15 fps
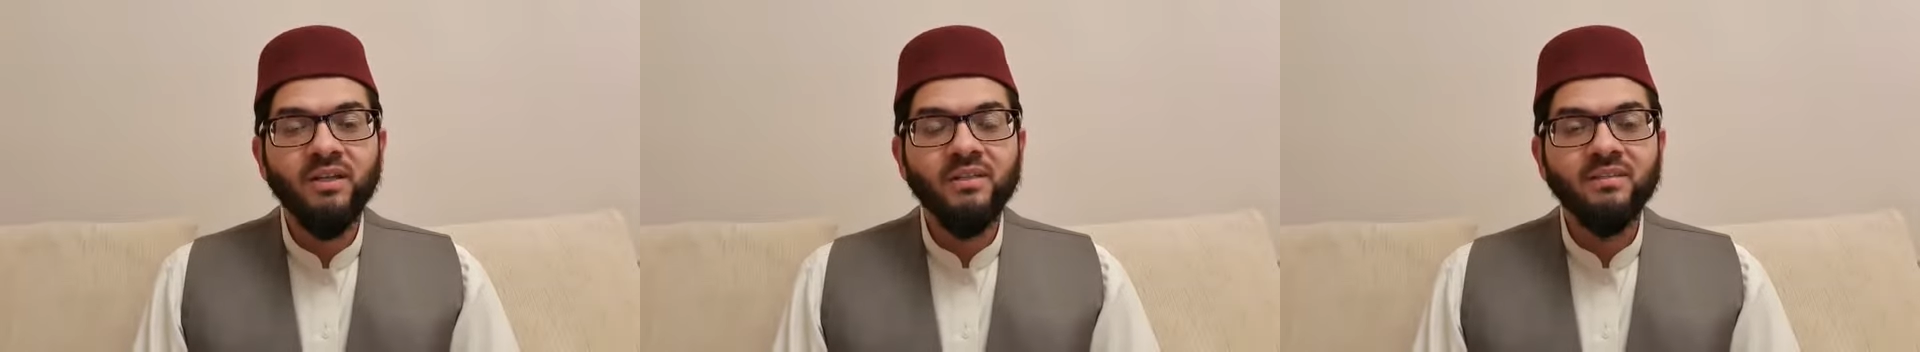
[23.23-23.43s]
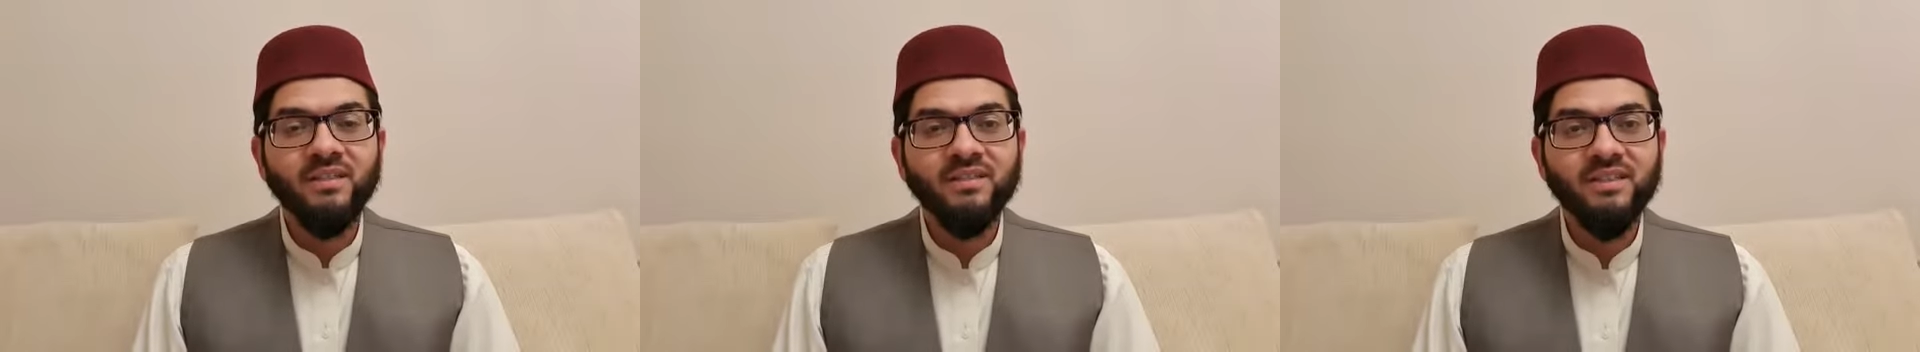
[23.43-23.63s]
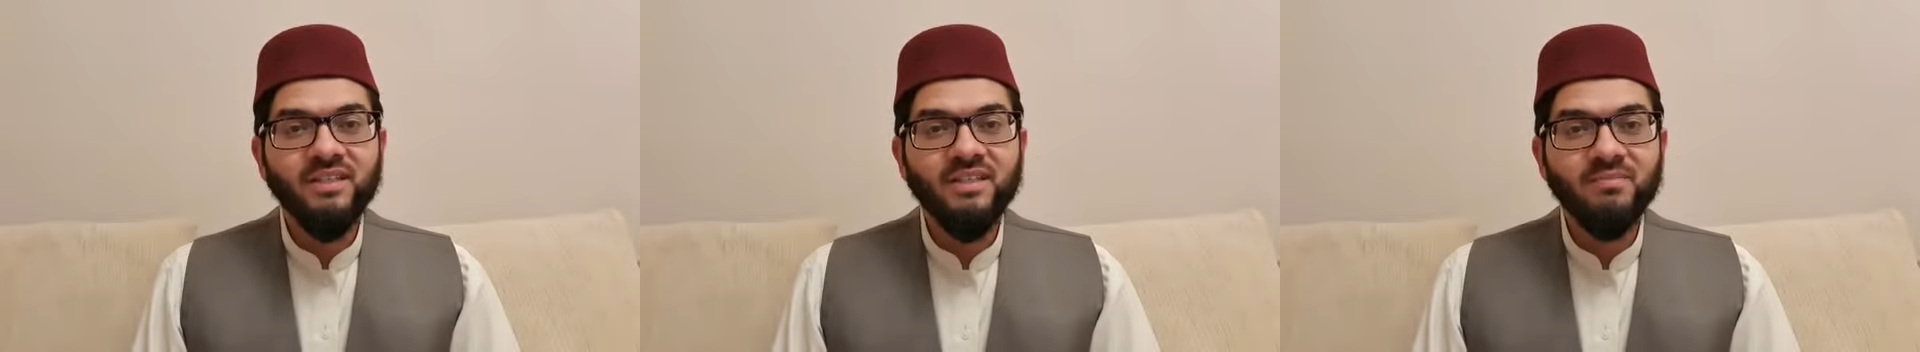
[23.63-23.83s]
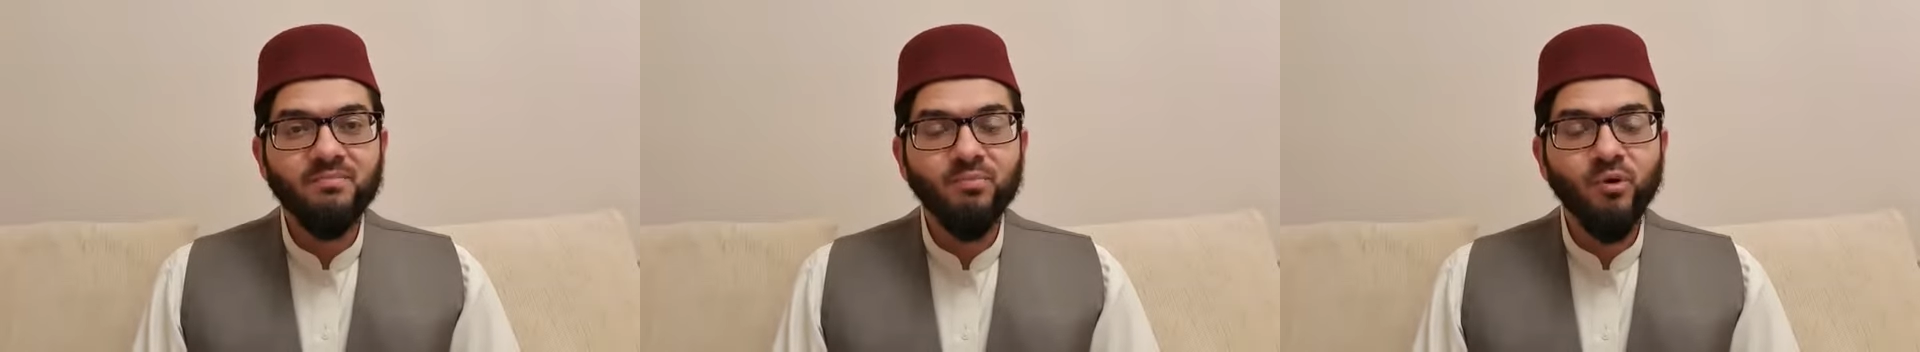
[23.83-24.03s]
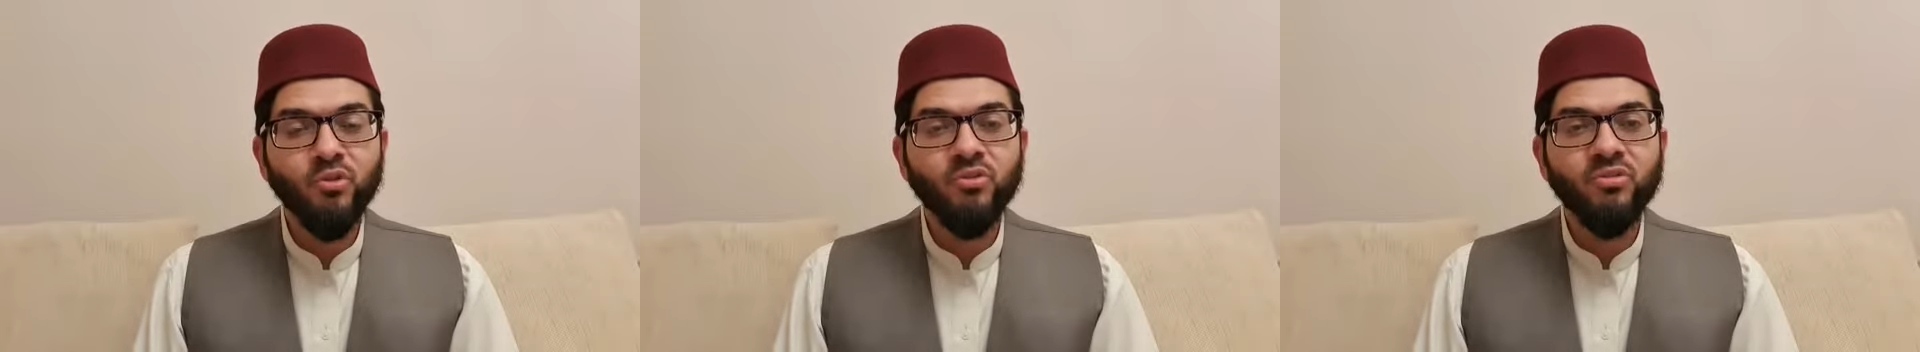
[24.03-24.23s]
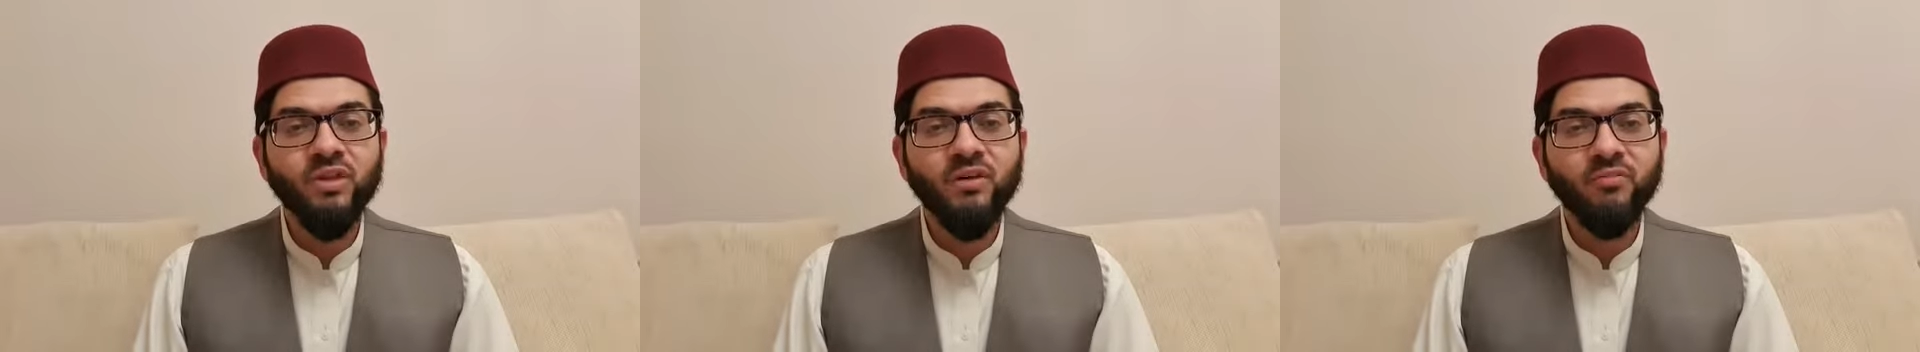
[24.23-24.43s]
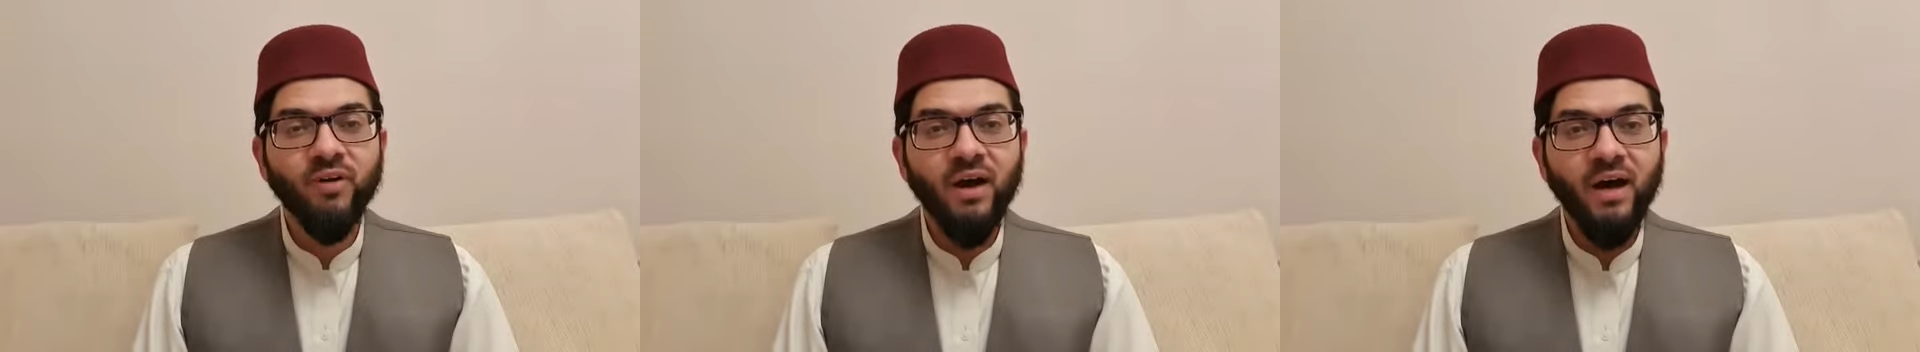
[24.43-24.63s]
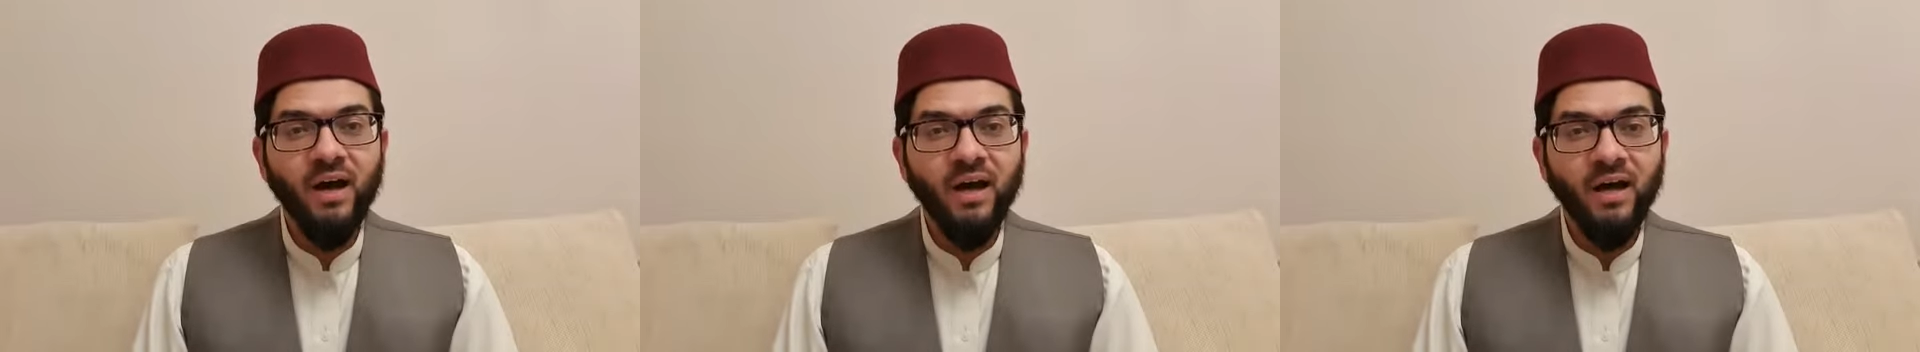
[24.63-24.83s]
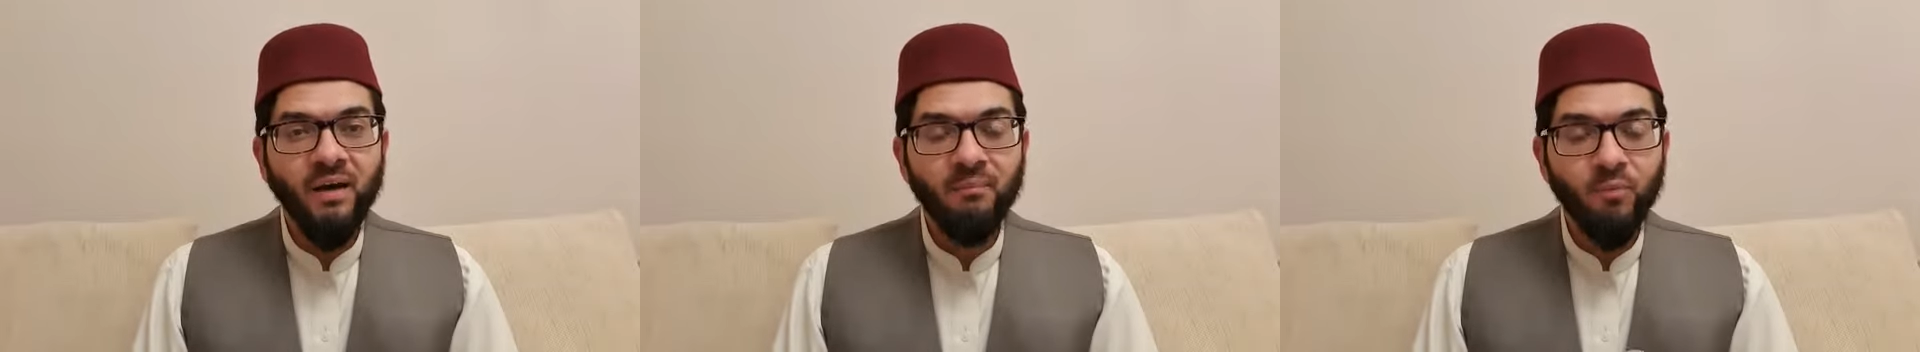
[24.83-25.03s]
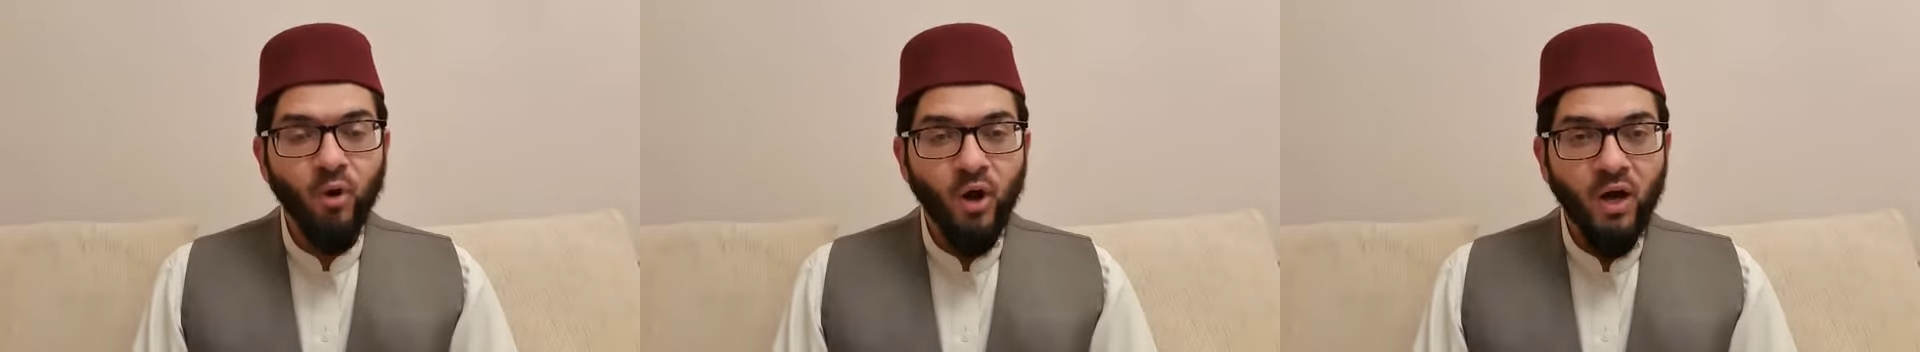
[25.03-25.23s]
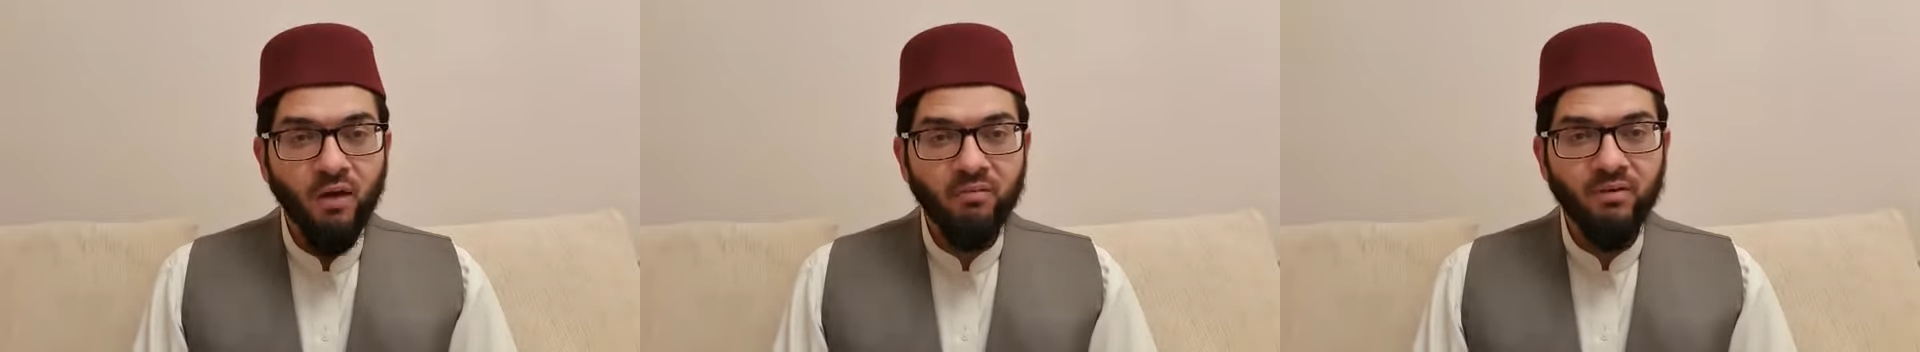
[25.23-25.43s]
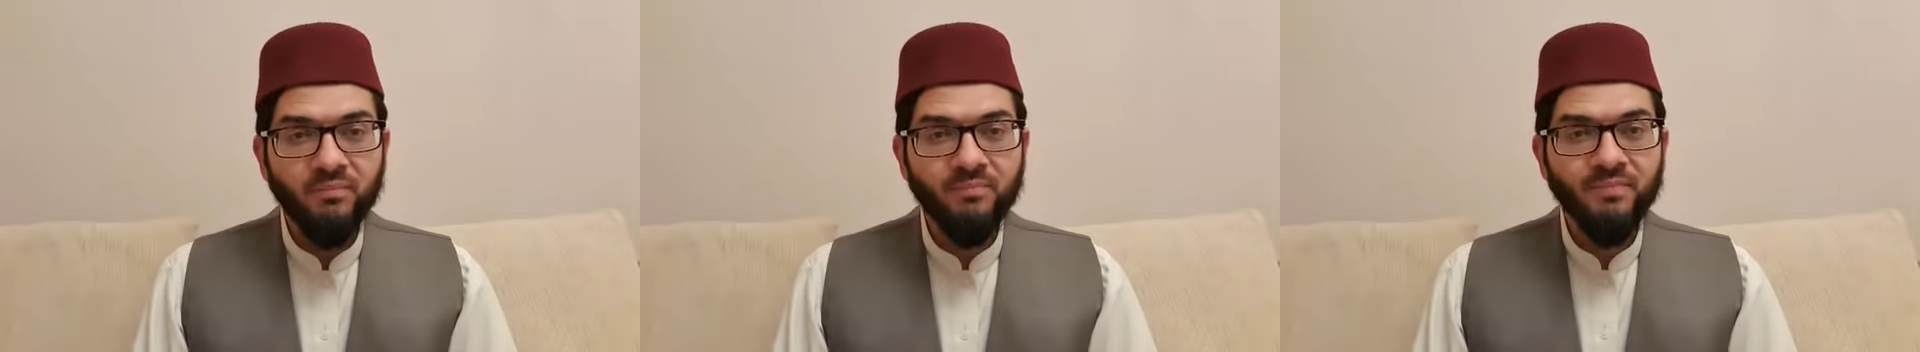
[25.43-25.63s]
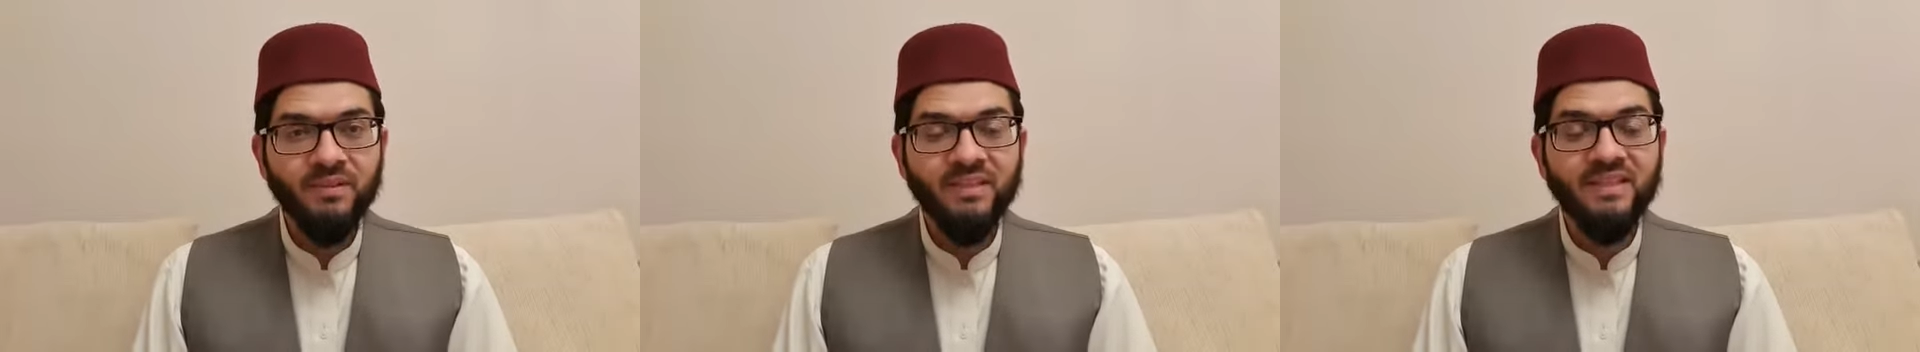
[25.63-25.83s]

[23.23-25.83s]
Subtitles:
that this month of Muharram